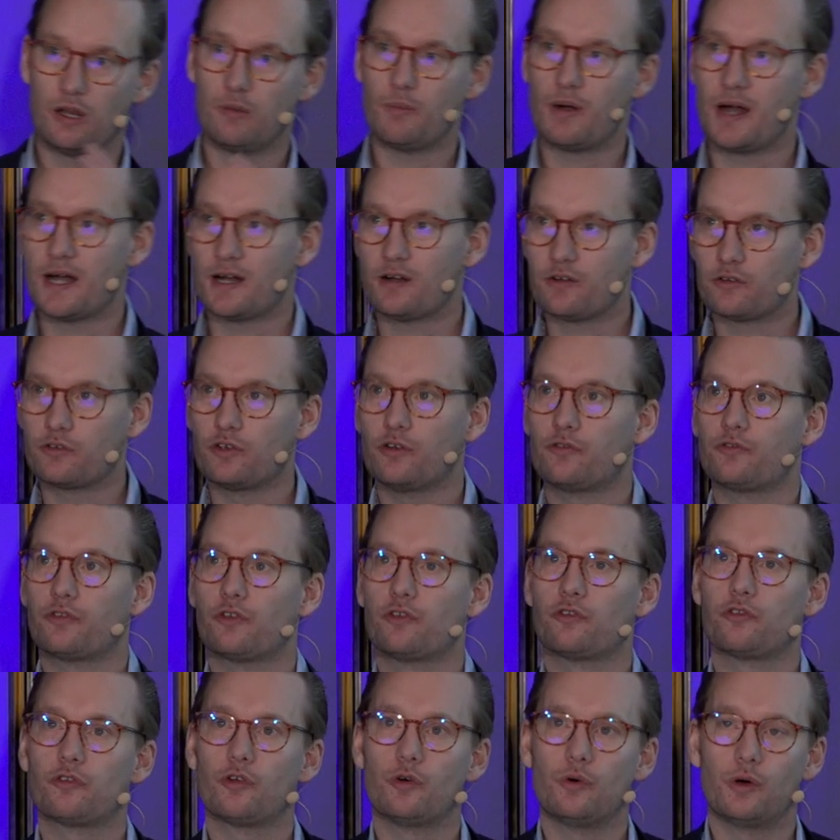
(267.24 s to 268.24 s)
Microsoft, and
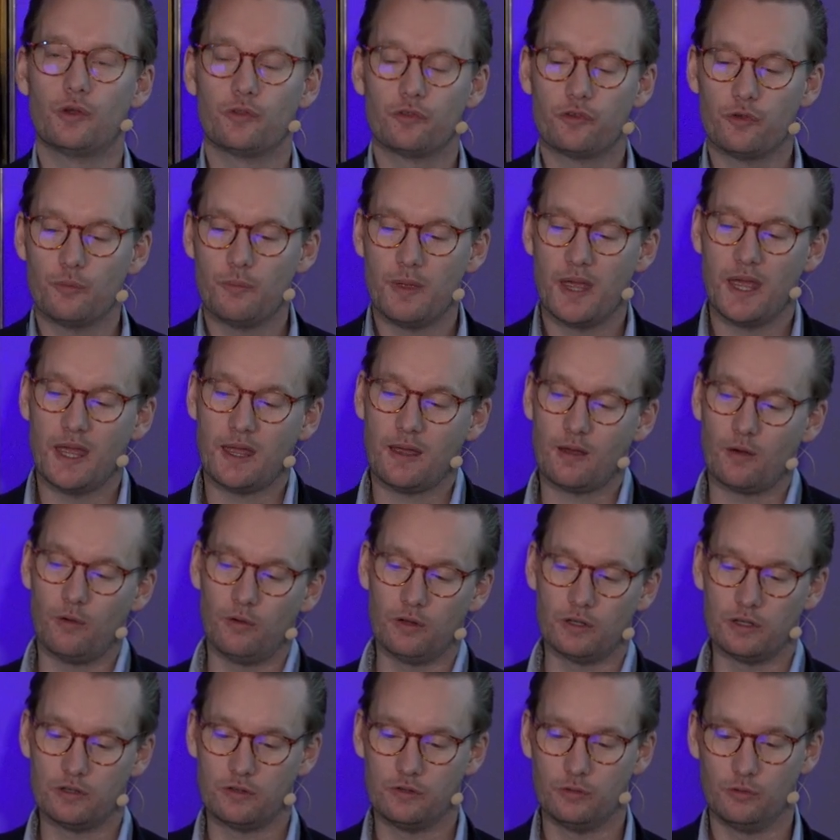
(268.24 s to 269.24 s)
so on to make all
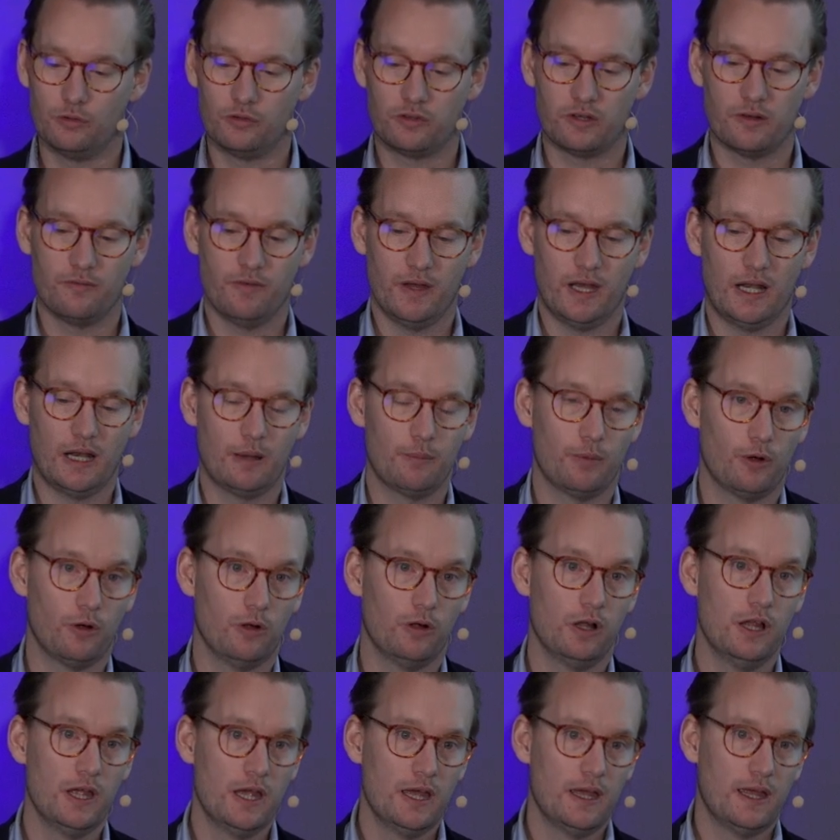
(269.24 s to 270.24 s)
the tools
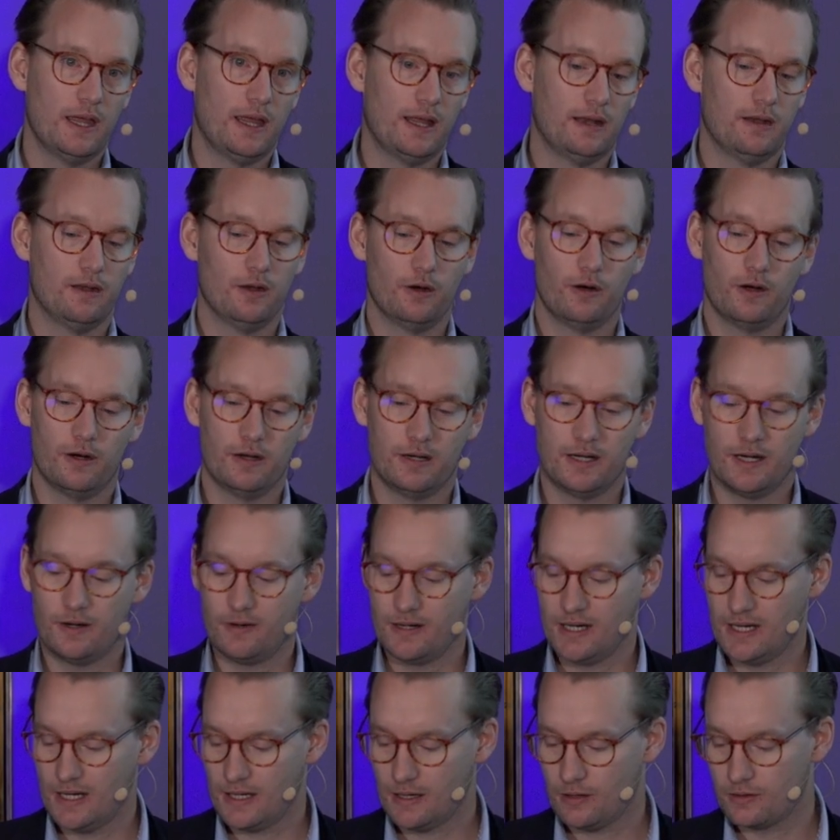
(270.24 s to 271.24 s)
available in their
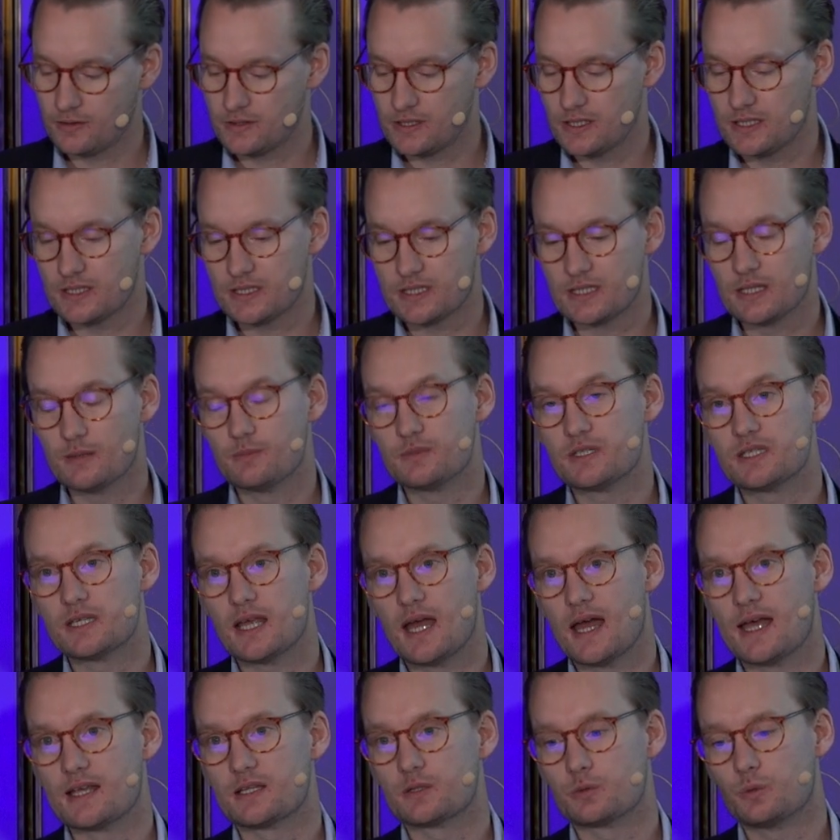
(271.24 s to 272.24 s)
ecosystems
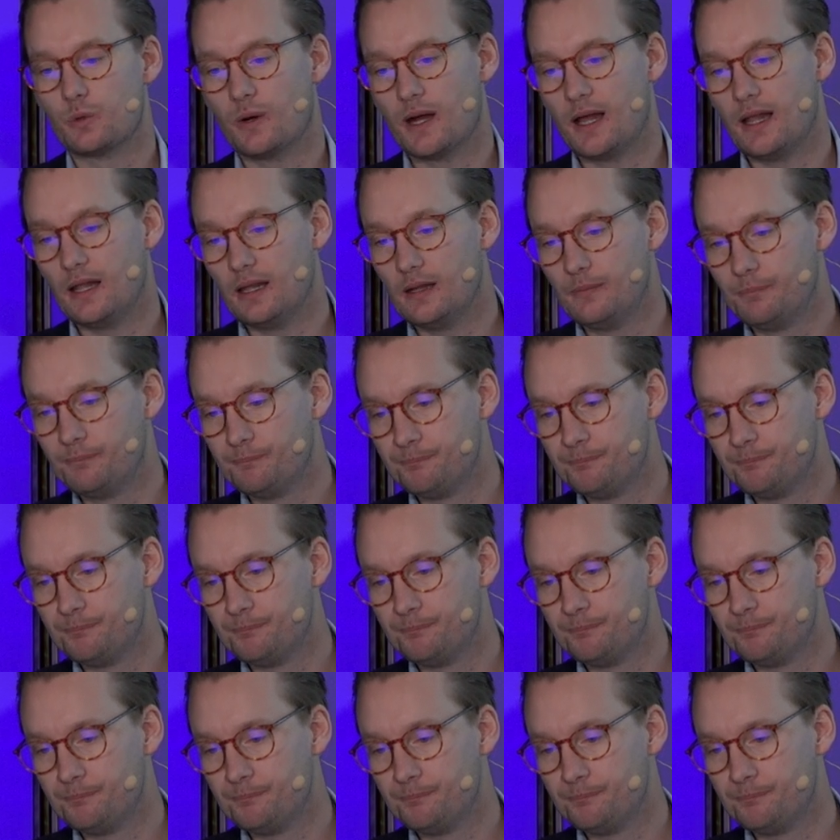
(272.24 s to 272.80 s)
as well.